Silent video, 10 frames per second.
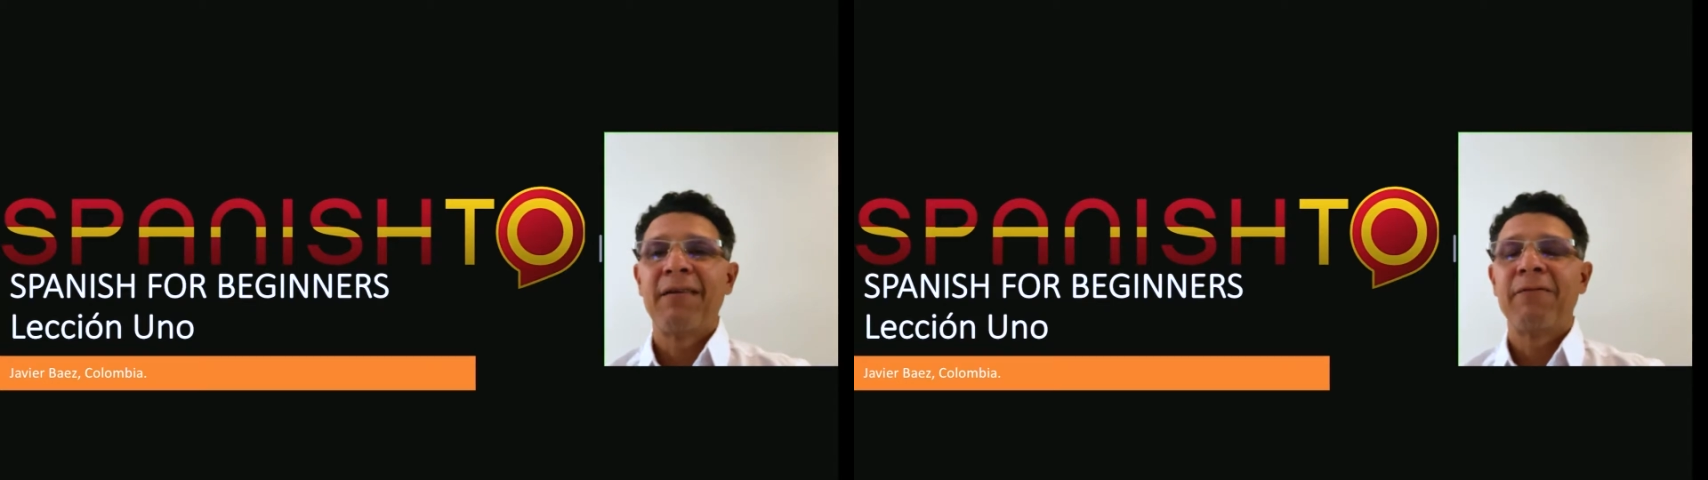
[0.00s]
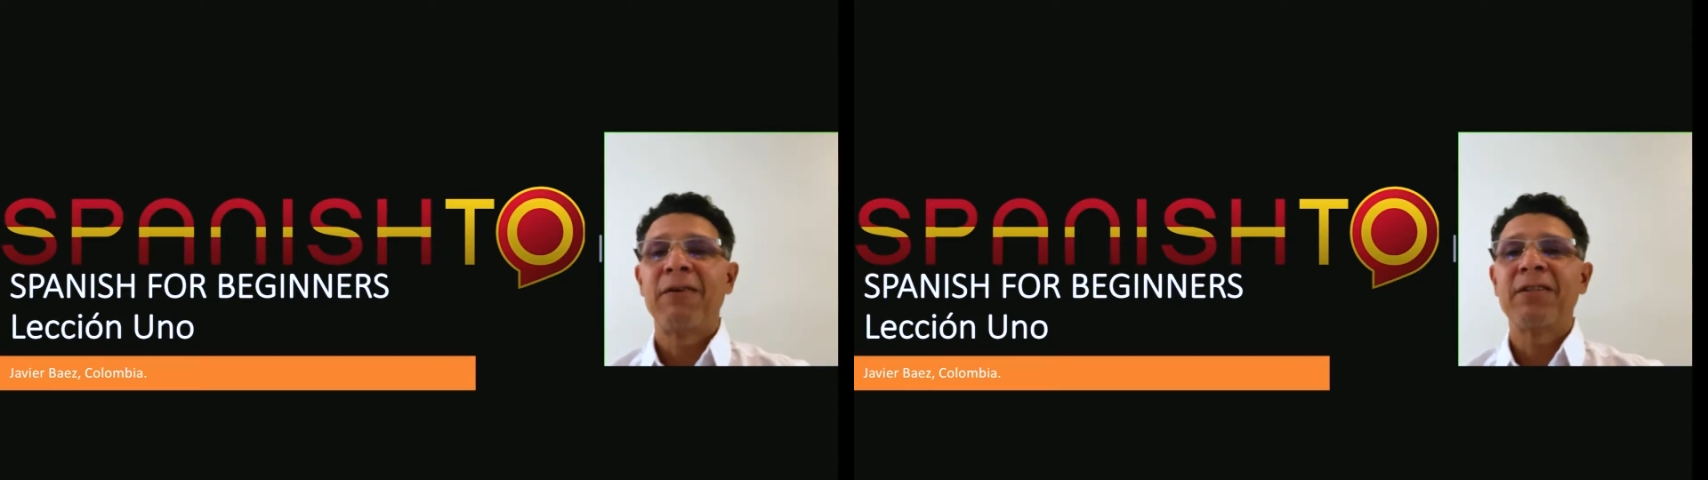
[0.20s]

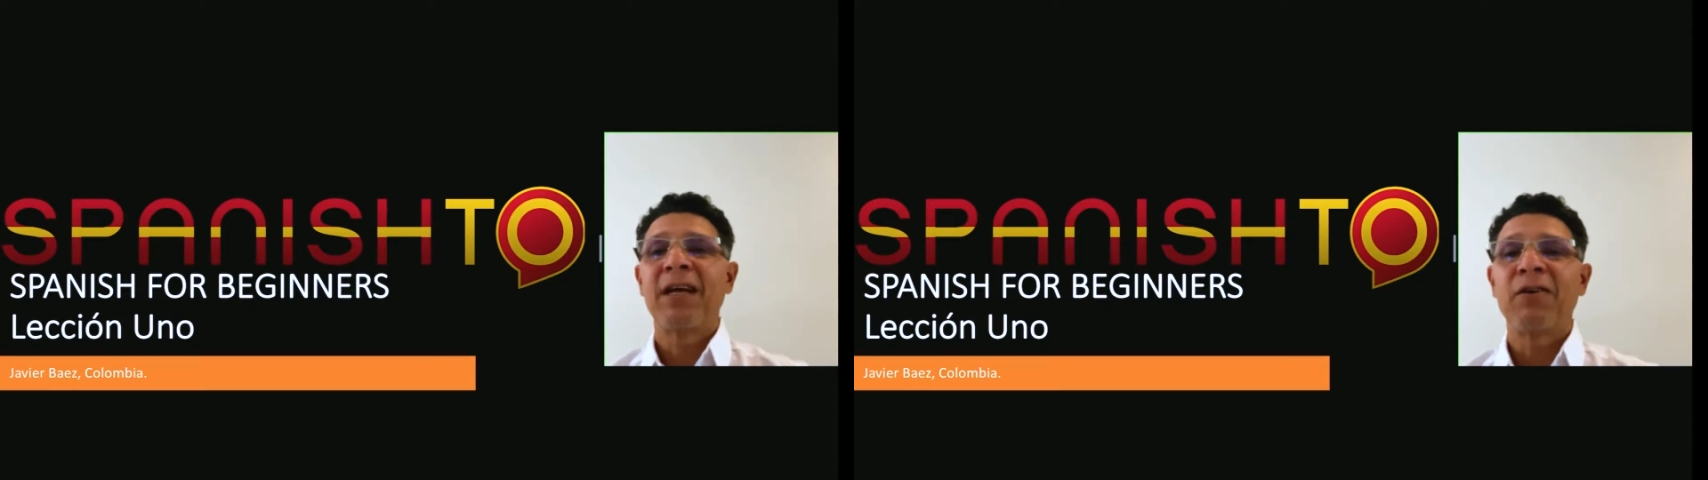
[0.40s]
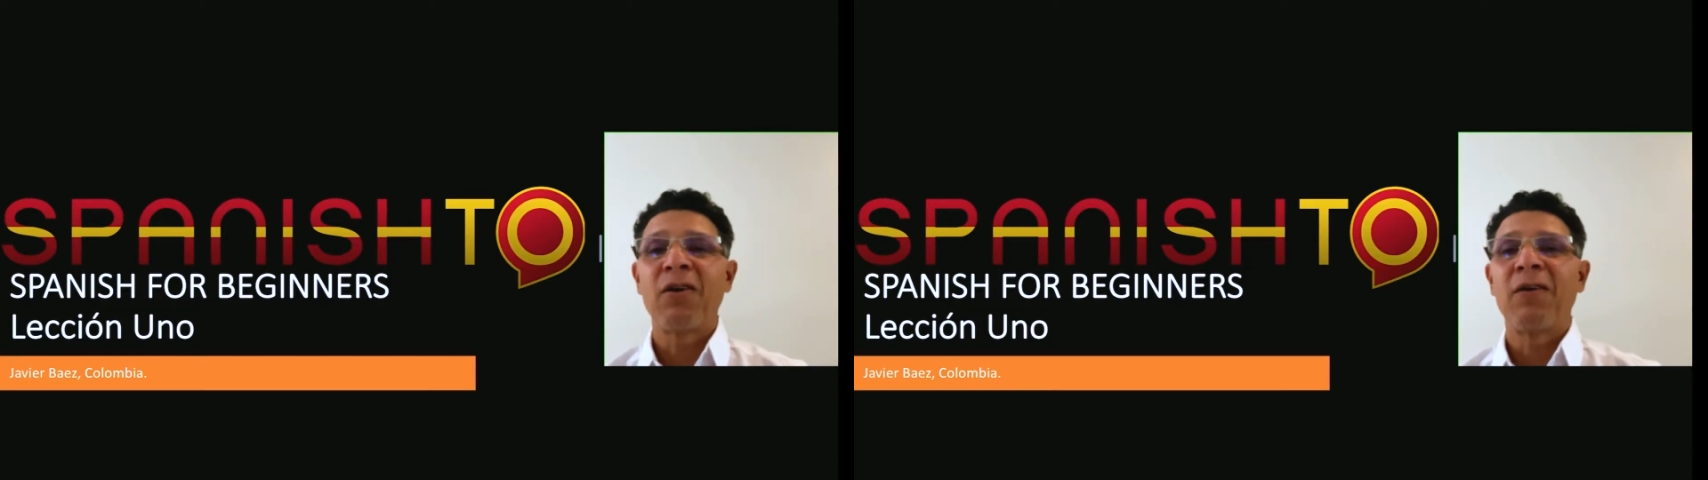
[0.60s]
First,
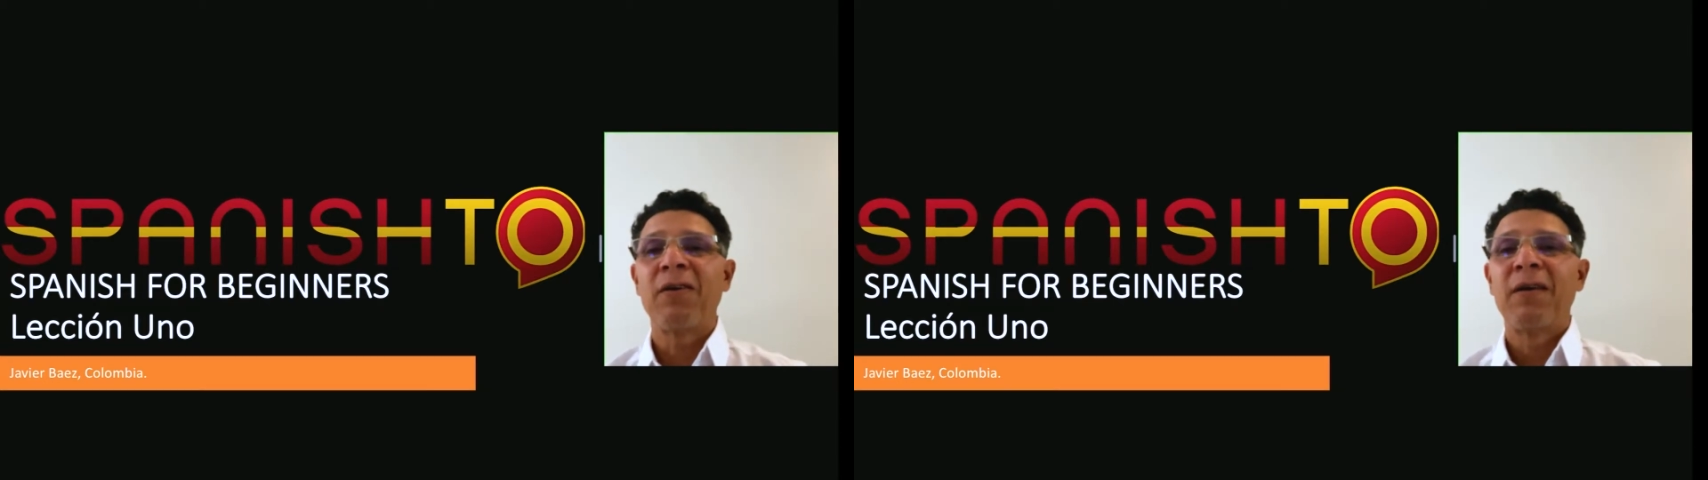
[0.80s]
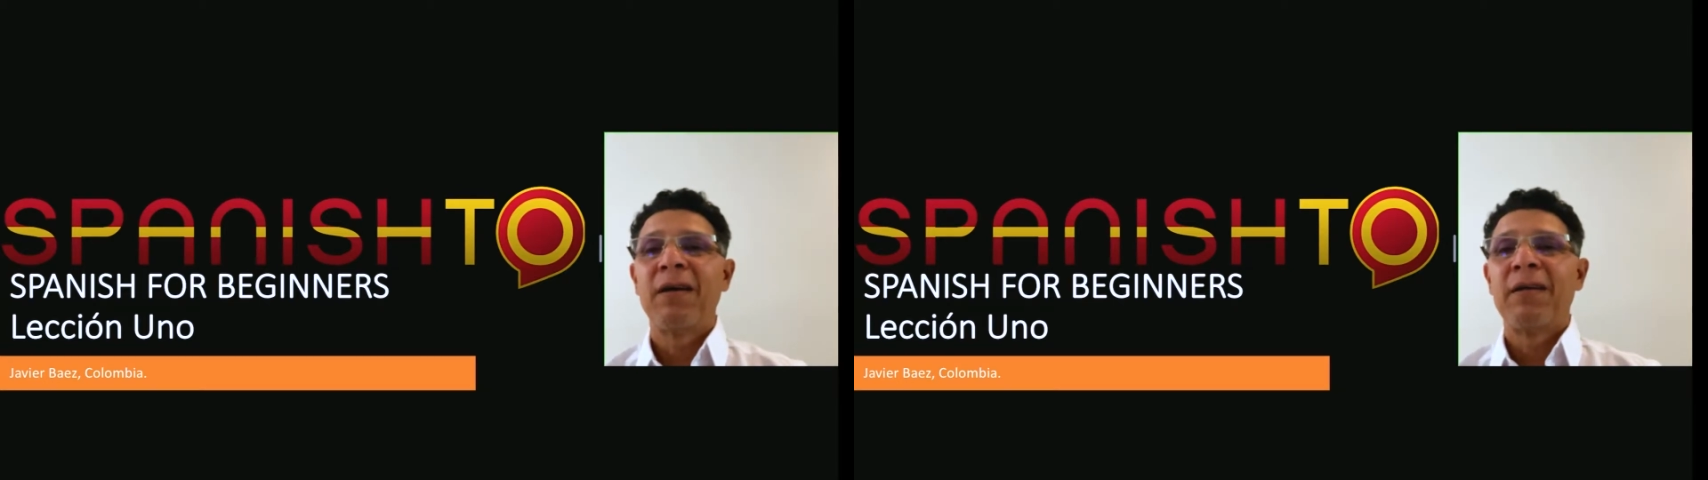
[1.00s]
I'm going
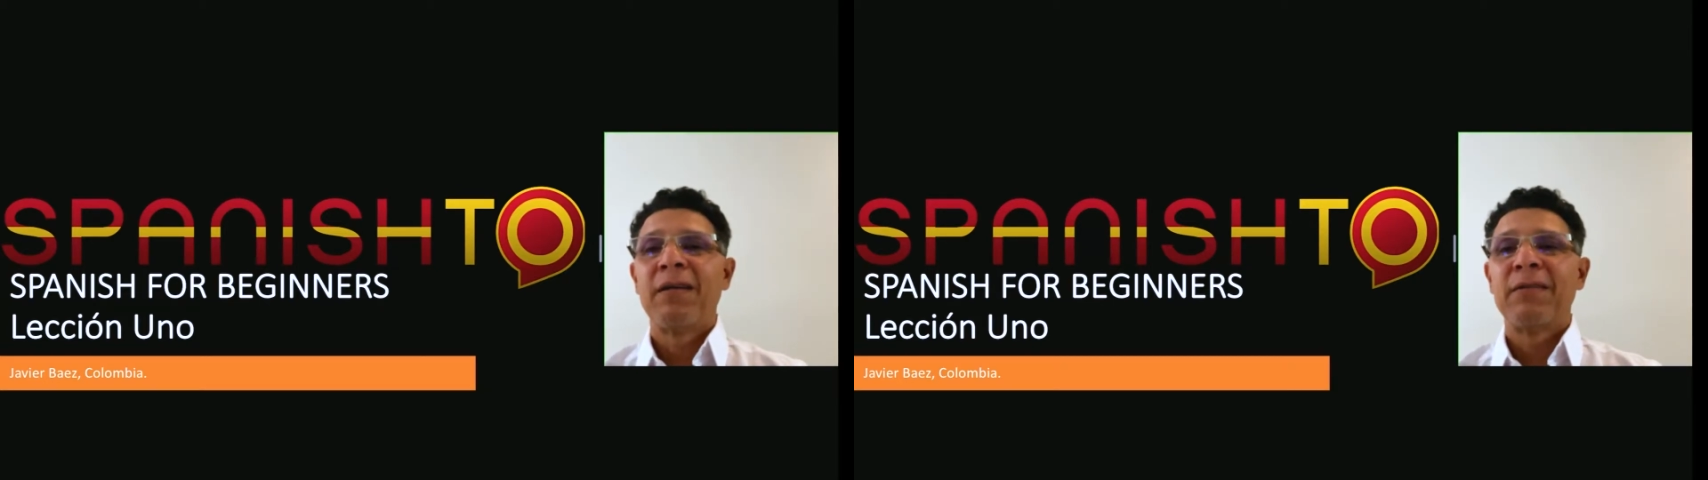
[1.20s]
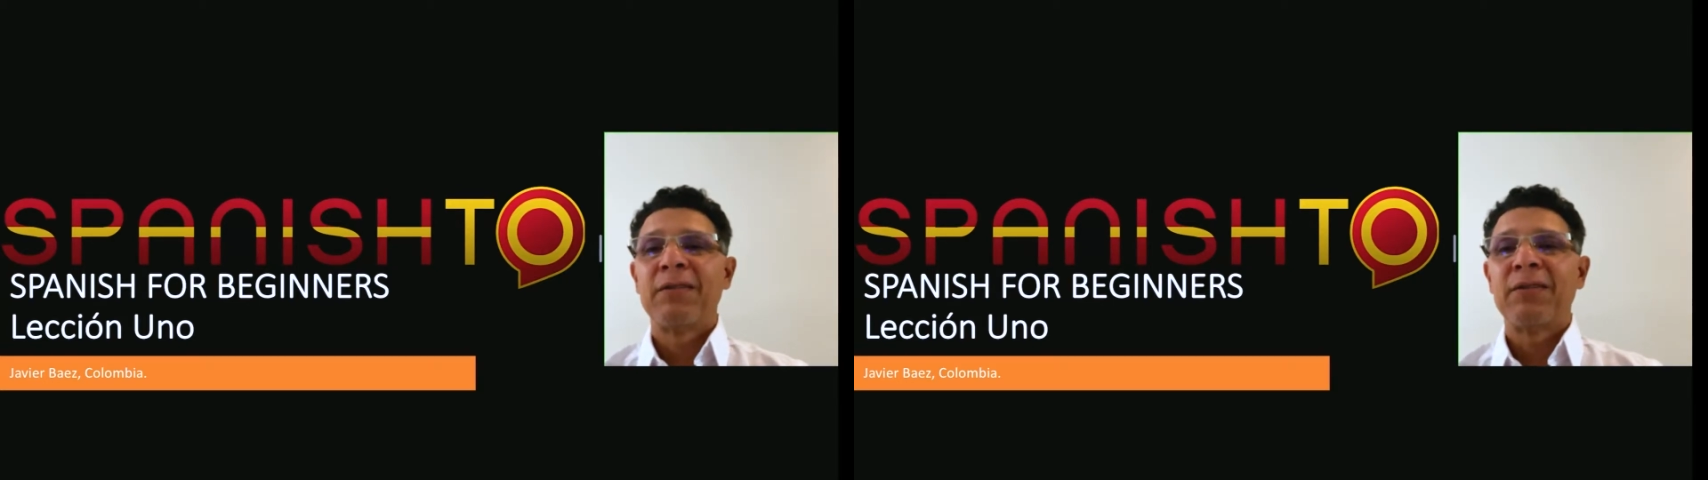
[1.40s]
to
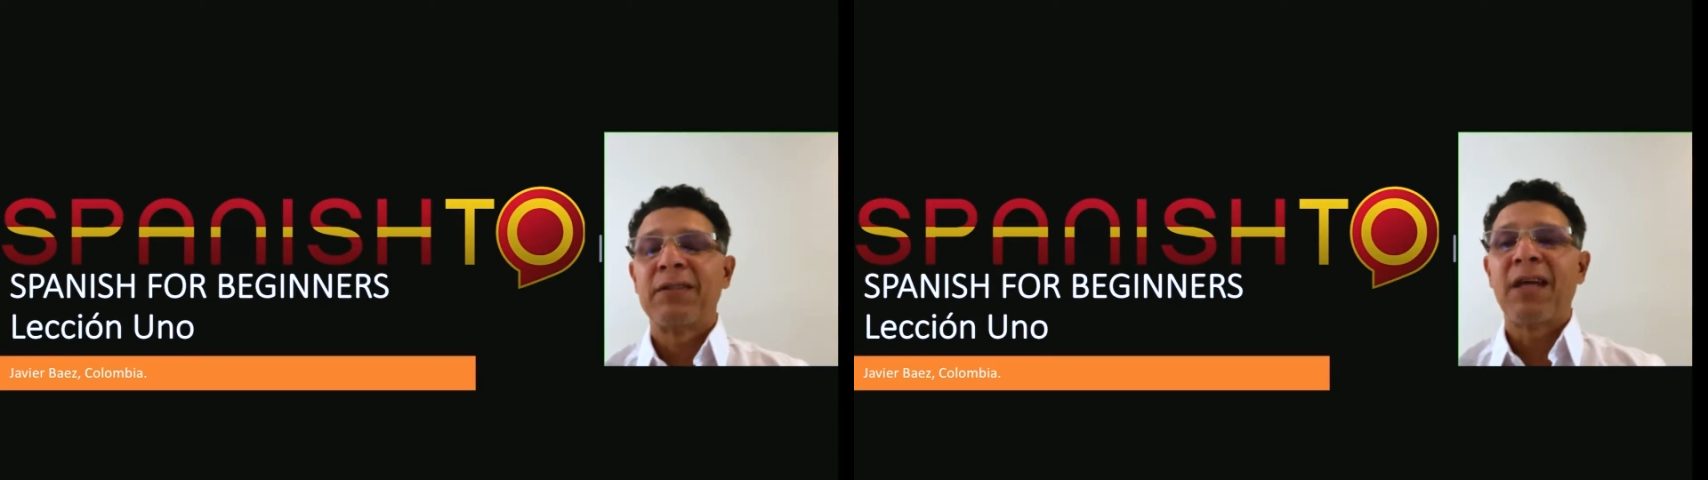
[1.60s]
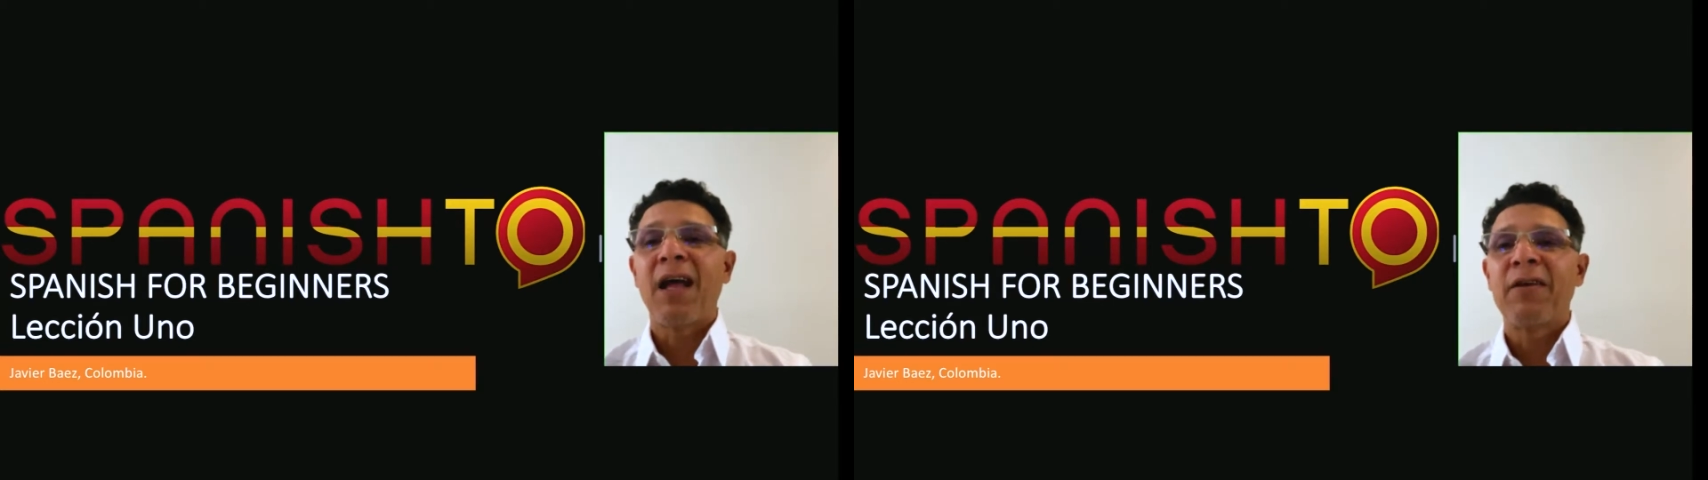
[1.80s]
tell